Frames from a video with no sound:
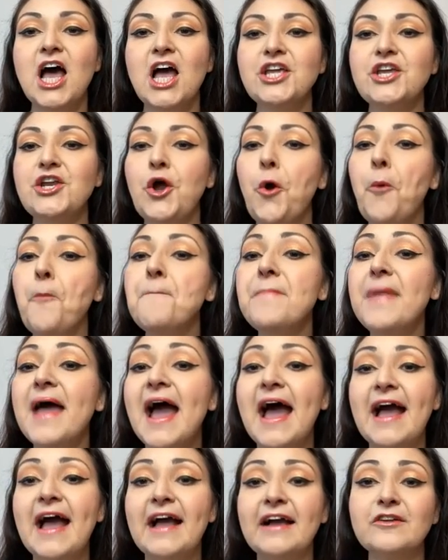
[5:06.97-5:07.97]
you know,
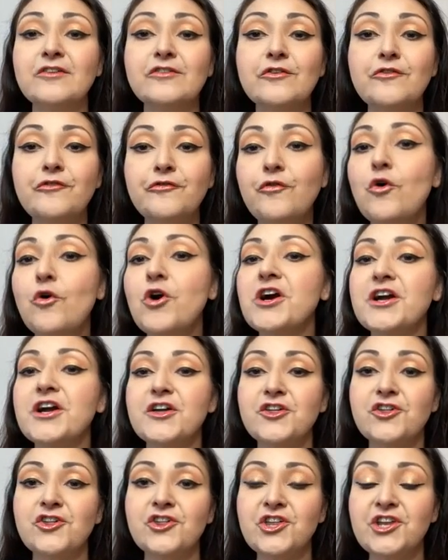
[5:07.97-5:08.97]
MAC, Sephora,
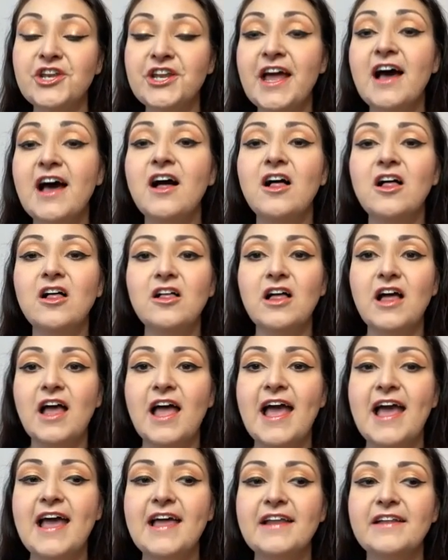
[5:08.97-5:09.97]
Chanel,
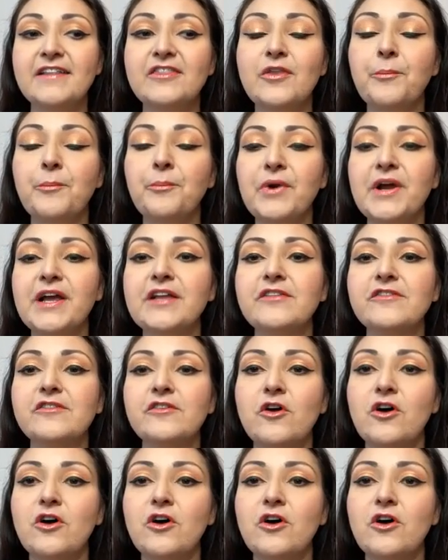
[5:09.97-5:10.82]
and the brands